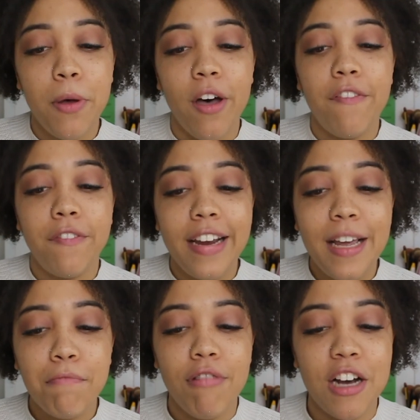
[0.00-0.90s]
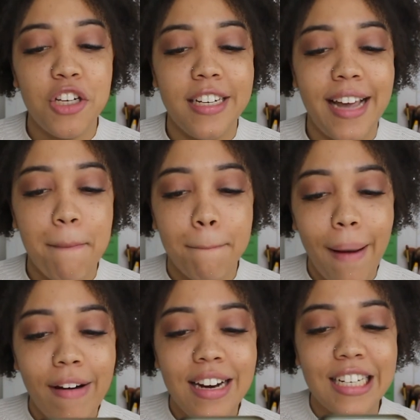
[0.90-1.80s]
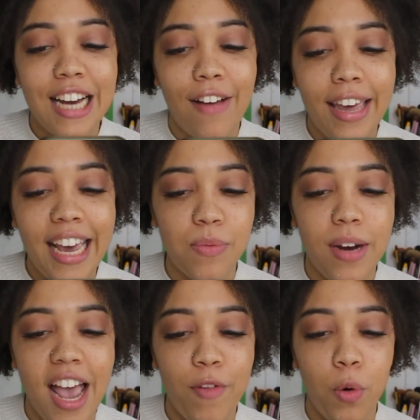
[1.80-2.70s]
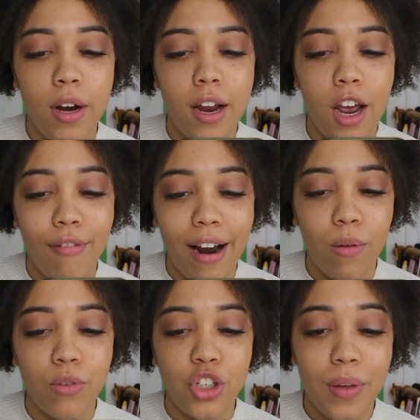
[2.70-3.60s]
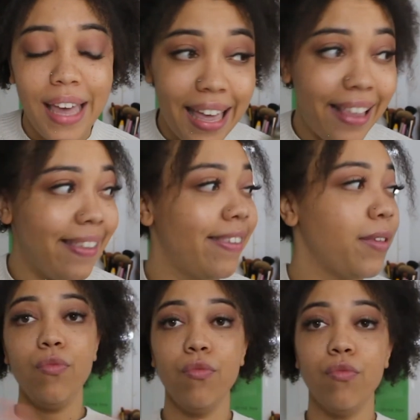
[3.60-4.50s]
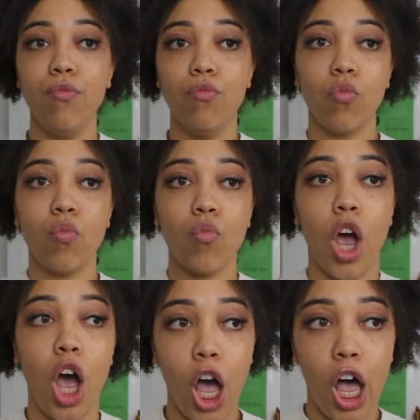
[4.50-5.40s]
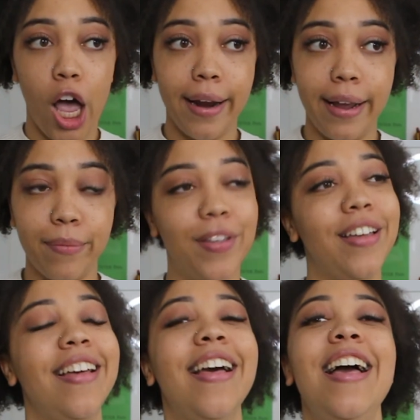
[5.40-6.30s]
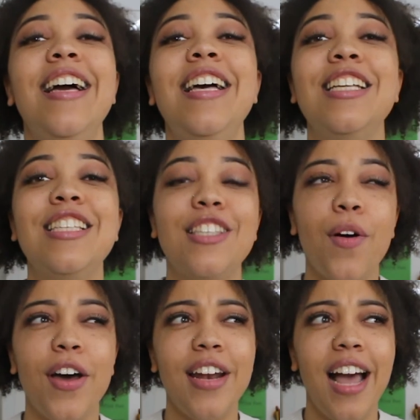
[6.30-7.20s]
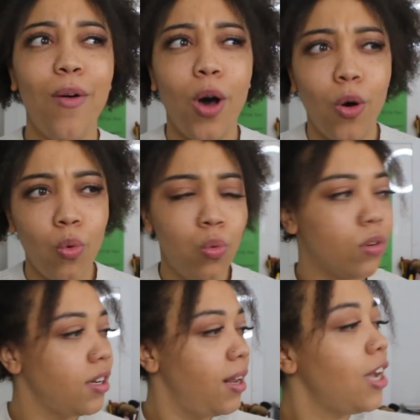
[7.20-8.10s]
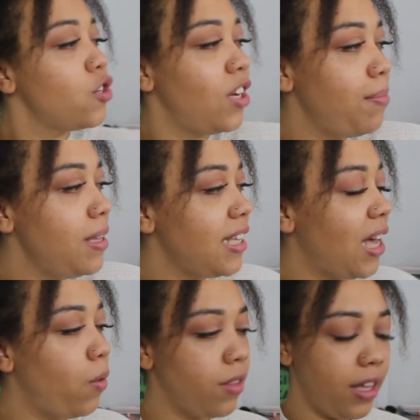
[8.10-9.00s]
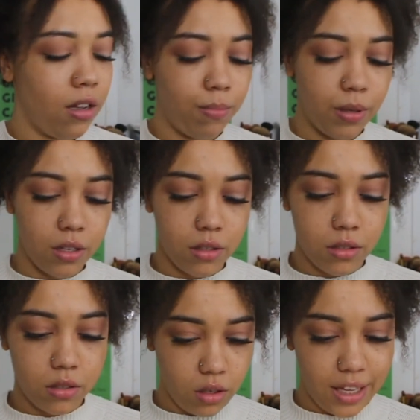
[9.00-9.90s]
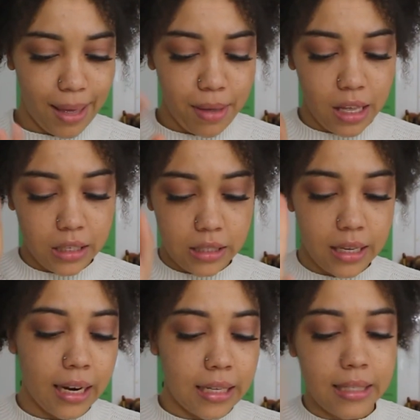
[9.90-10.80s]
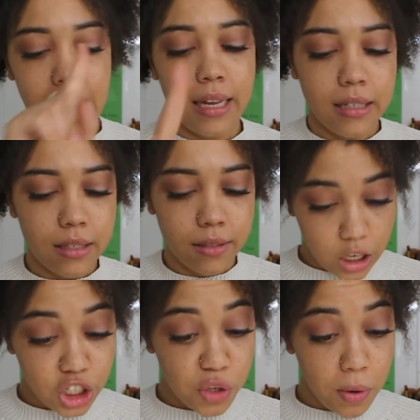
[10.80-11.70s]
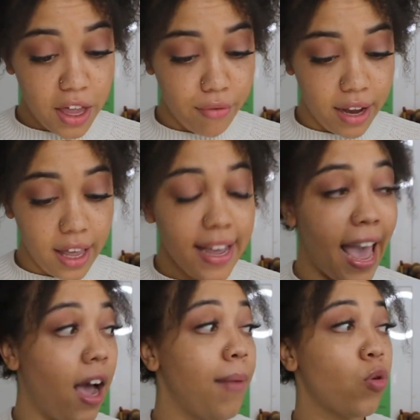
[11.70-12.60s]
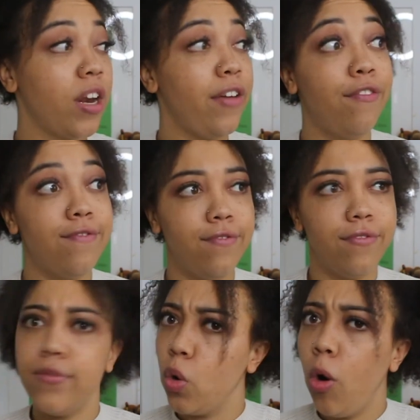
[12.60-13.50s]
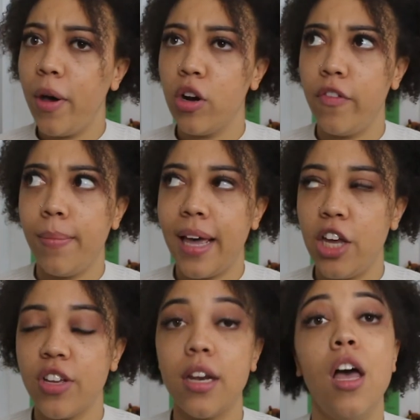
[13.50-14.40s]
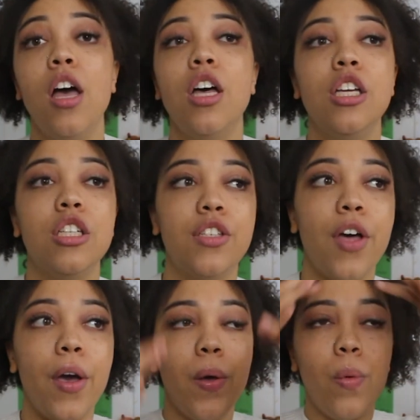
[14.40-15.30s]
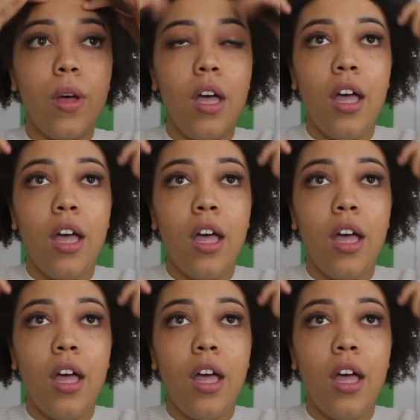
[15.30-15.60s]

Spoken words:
put, feeling pressure to get married / have kids when everyone around you is. Honey. So I don't know how old, actually let me see how old they are, because give me a second. She's 23. Okay, I'm 24. Oh my god, I've got my age then. So